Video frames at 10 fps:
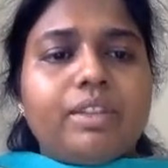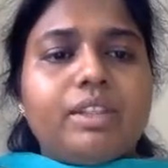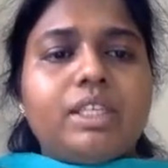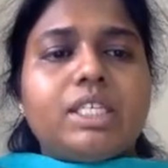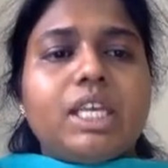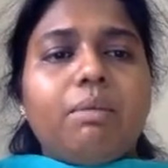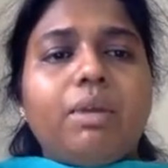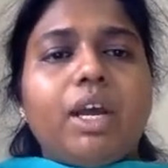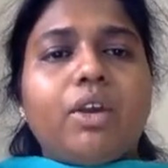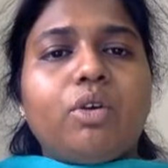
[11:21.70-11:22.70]
the same
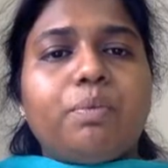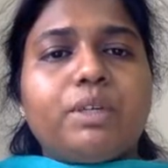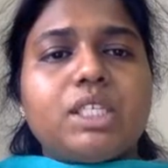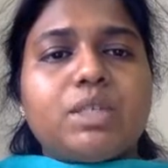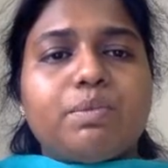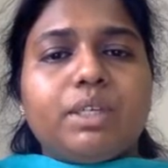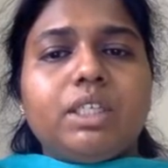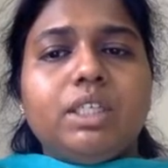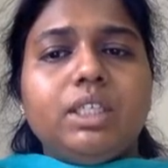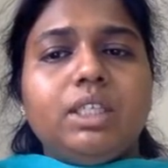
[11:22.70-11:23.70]
diode
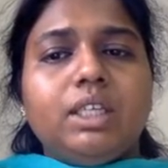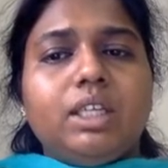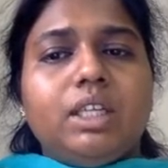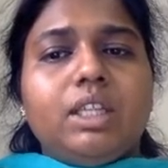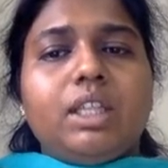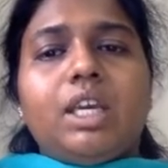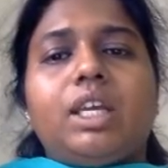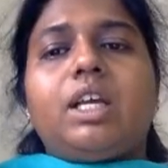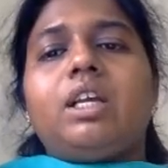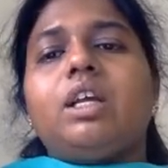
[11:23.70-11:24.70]
principle. They
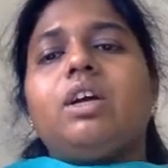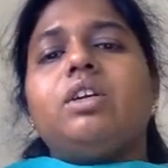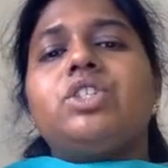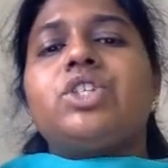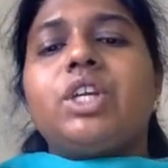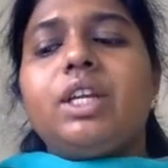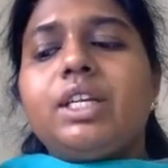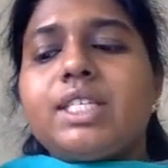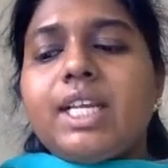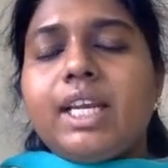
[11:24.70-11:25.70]

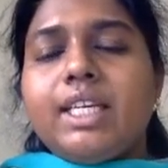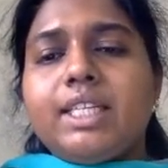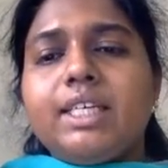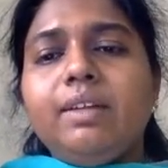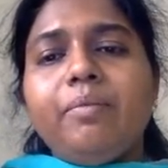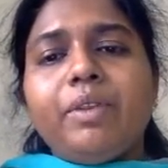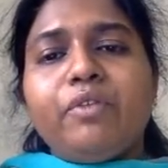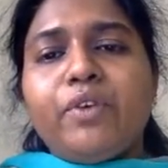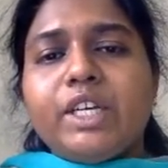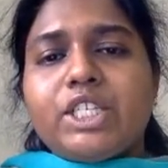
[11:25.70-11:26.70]
designed the
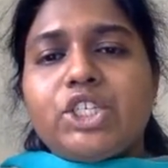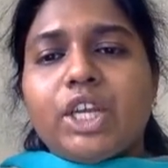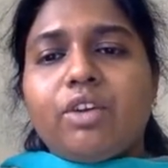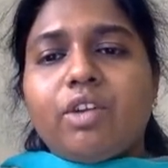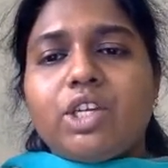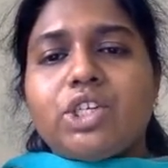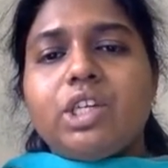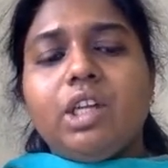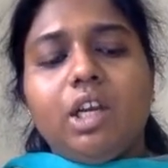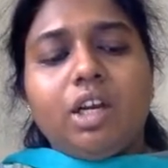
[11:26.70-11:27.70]
first
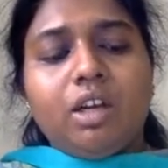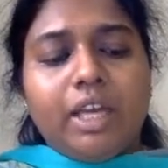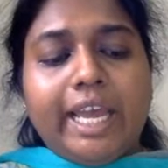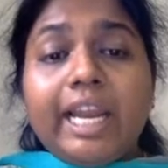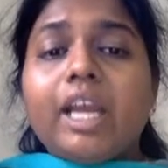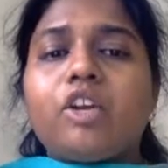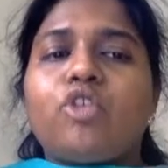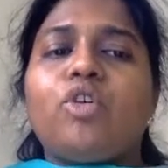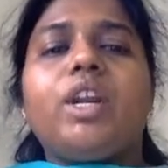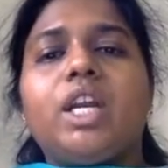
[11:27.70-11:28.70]
generation
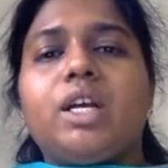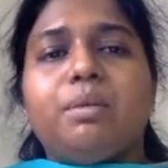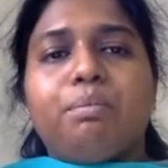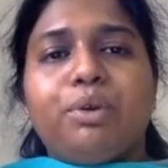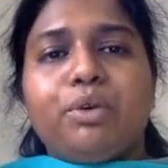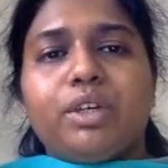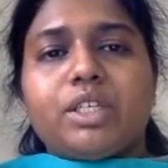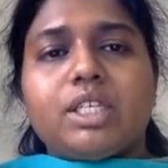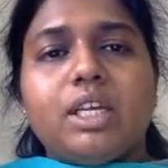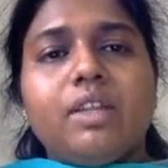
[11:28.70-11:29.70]
electronic
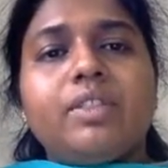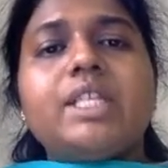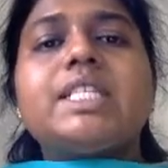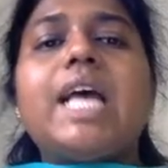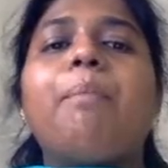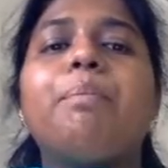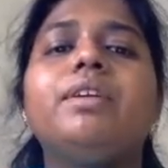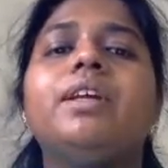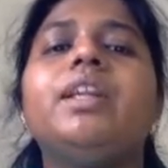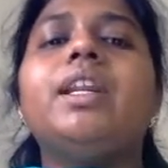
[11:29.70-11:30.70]
computers. This
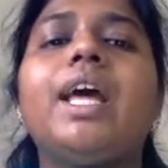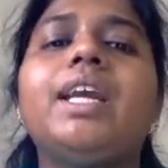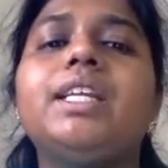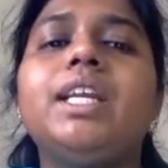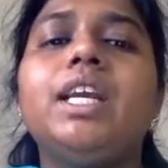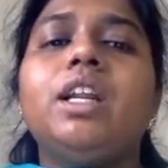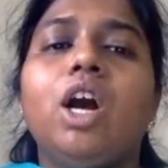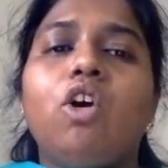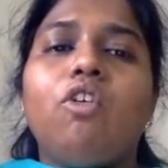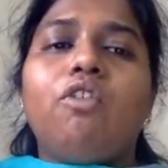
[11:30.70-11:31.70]
happened in
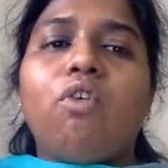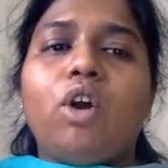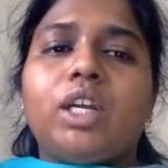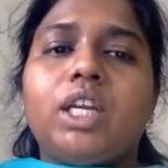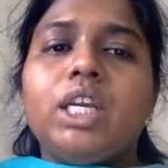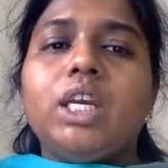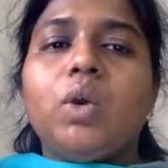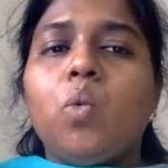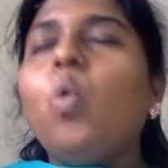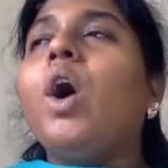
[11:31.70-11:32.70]

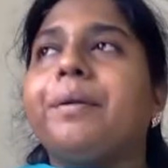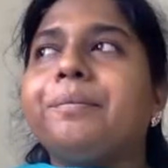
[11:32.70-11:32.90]
1941.